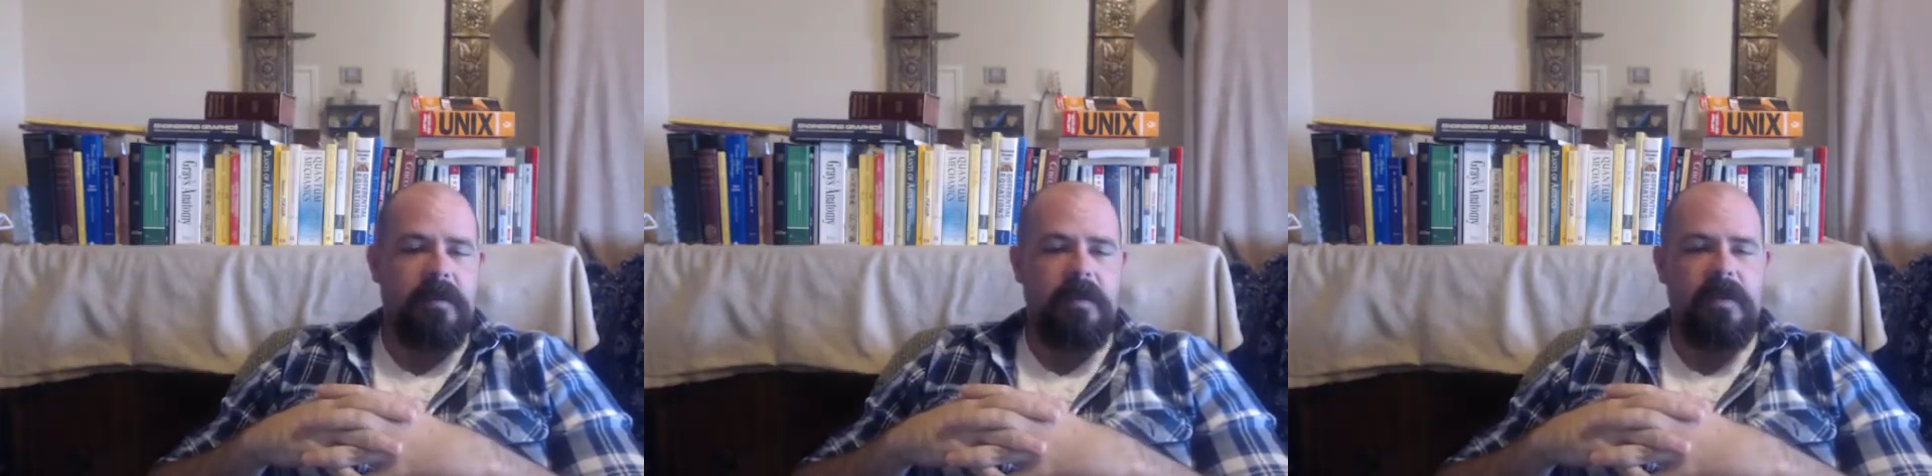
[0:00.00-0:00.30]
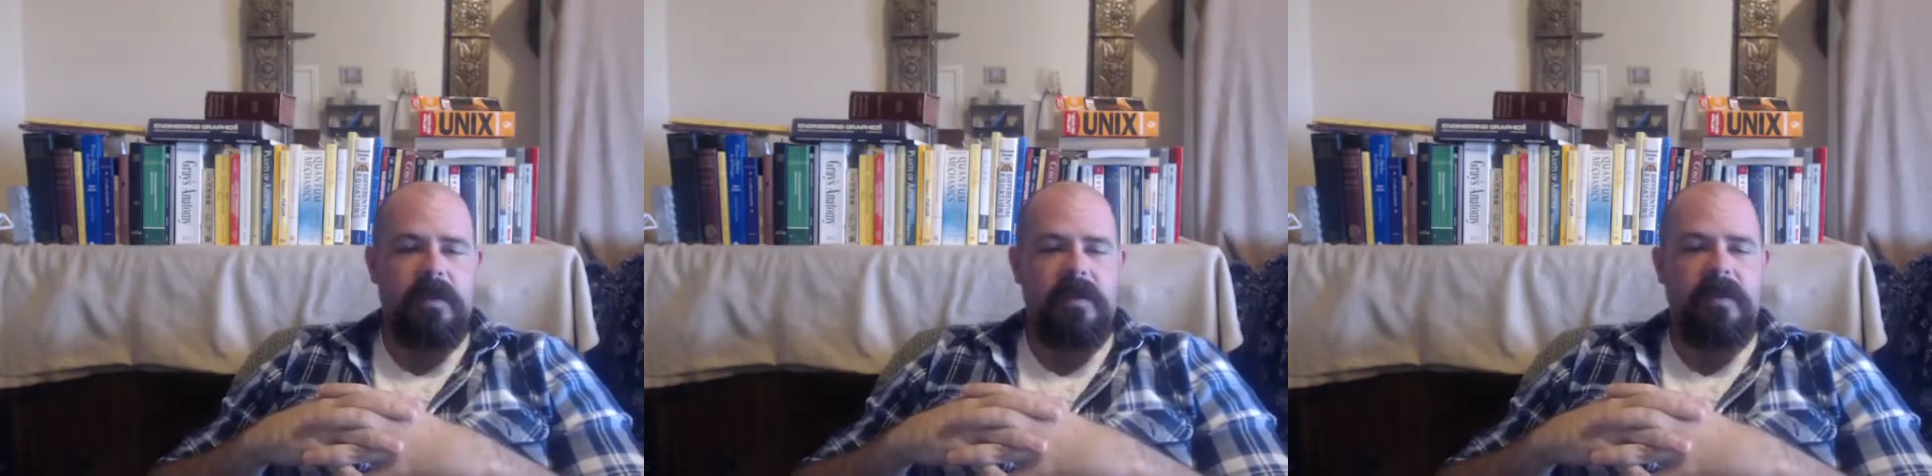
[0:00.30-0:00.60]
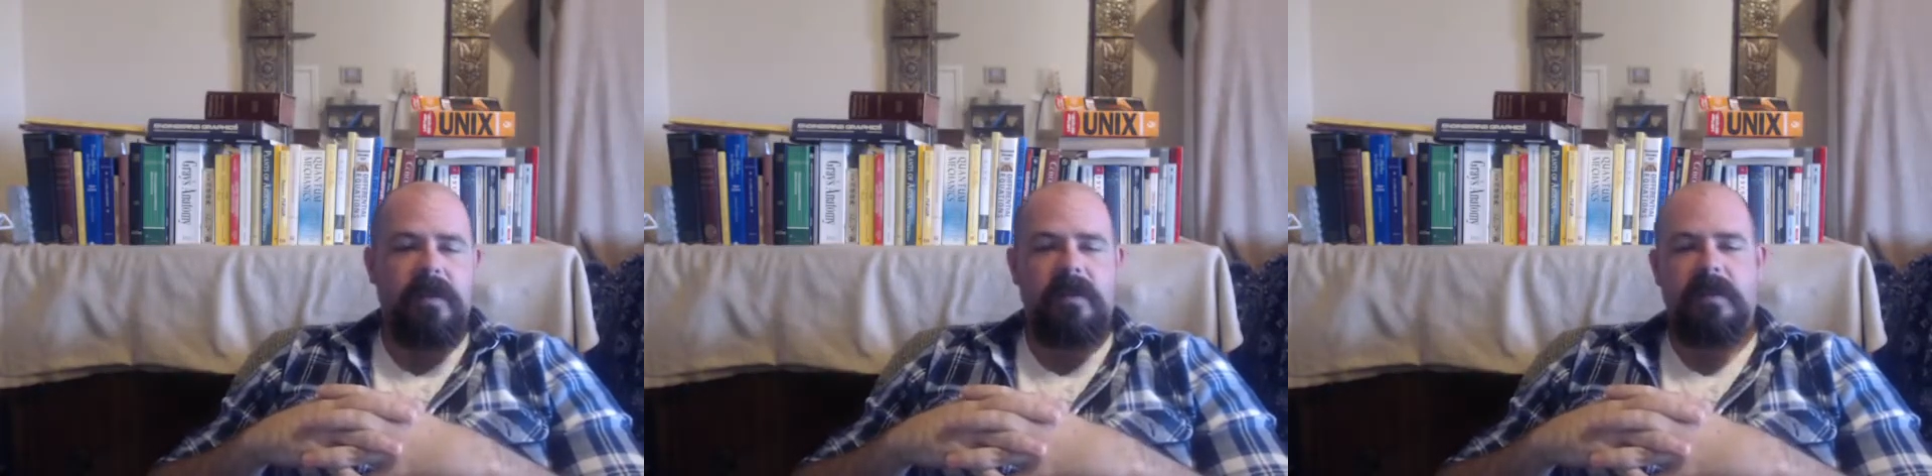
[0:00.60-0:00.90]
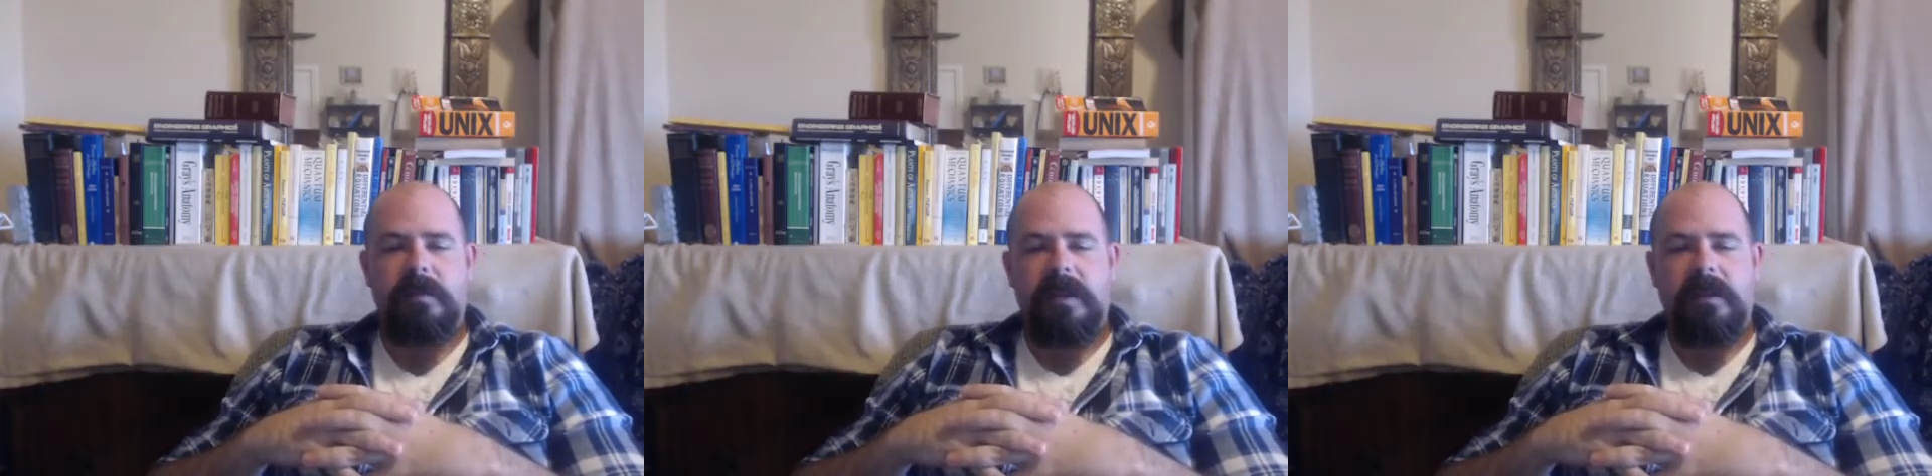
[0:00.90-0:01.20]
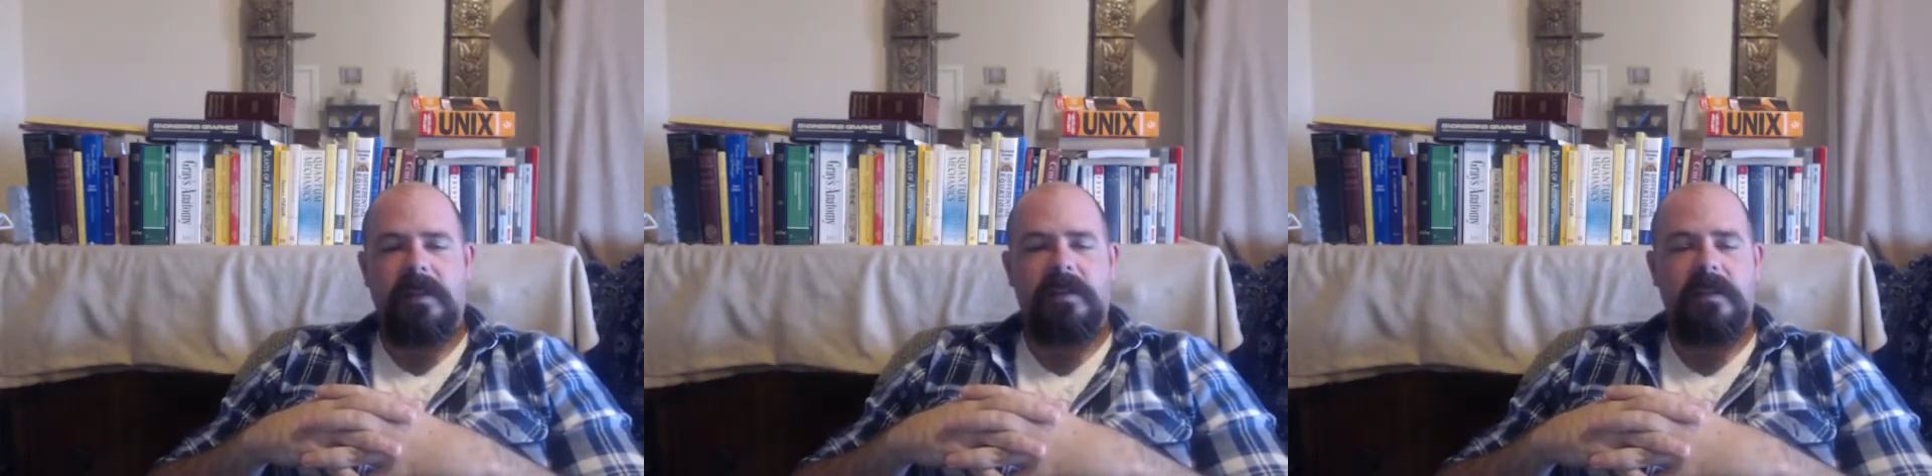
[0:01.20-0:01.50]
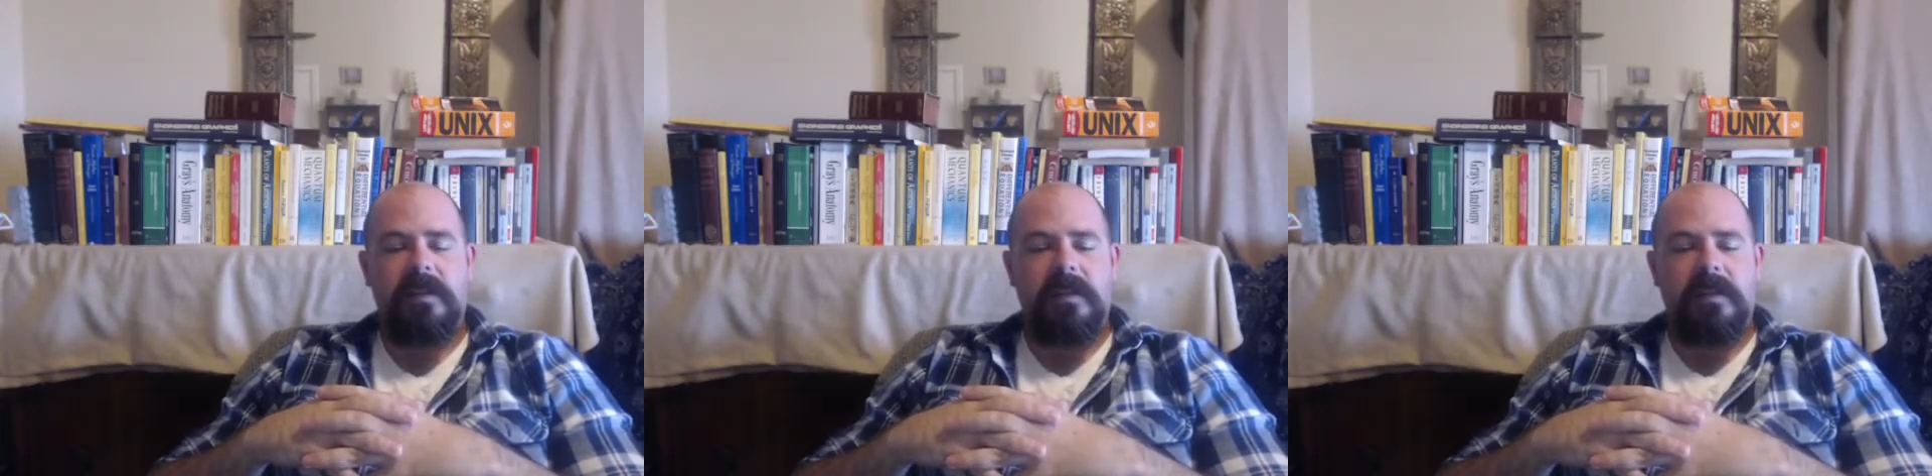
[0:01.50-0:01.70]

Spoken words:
sort of speculation.